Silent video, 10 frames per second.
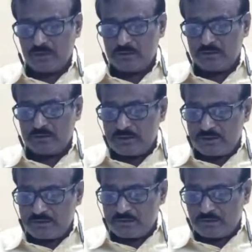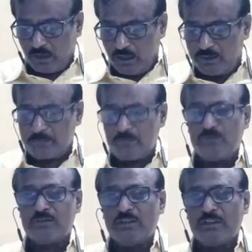That is third.
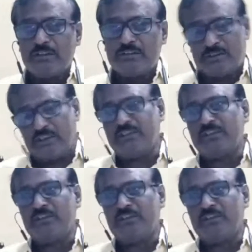Second,